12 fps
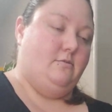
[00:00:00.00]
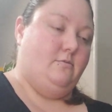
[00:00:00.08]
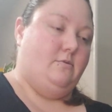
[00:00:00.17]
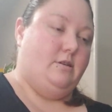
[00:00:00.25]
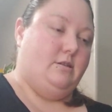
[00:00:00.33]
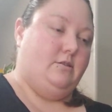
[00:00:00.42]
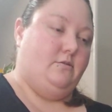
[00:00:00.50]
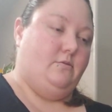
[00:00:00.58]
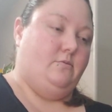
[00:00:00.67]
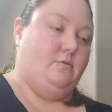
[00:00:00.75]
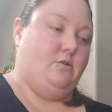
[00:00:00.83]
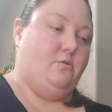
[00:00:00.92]
What
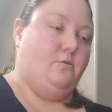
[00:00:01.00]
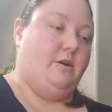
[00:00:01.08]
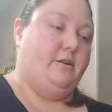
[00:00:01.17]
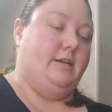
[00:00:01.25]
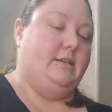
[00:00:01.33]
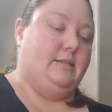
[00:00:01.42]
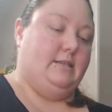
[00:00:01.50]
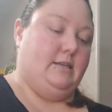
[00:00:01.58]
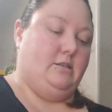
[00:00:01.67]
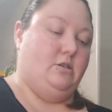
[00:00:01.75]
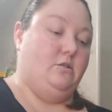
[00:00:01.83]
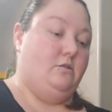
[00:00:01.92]
do Aquarius
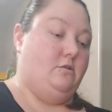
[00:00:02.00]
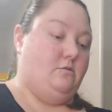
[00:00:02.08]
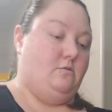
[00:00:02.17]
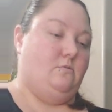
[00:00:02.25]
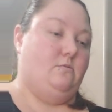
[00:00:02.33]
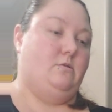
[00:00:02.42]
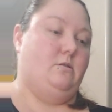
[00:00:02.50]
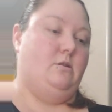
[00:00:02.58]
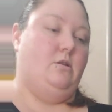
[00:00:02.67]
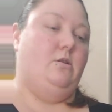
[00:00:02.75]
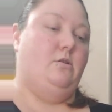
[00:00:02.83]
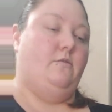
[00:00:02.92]
need to know
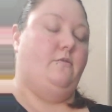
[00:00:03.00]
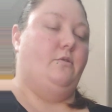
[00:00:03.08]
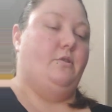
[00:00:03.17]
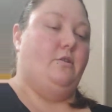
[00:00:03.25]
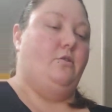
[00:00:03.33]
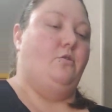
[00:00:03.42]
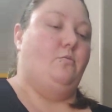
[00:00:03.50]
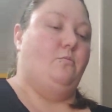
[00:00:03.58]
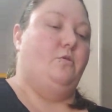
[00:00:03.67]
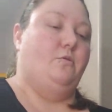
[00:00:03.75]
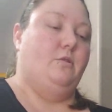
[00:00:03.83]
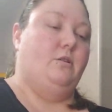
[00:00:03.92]
for the new
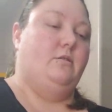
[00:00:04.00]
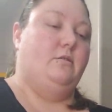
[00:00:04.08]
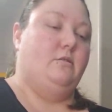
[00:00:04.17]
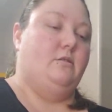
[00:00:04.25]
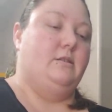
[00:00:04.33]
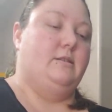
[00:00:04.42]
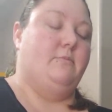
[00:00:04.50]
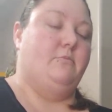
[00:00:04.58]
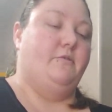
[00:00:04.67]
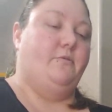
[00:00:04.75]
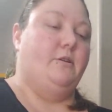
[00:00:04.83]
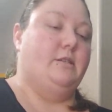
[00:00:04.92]
moon on
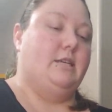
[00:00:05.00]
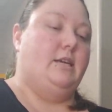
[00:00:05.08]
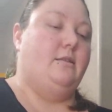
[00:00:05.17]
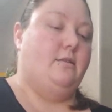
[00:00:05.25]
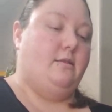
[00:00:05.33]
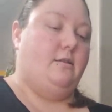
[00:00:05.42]
December 14th?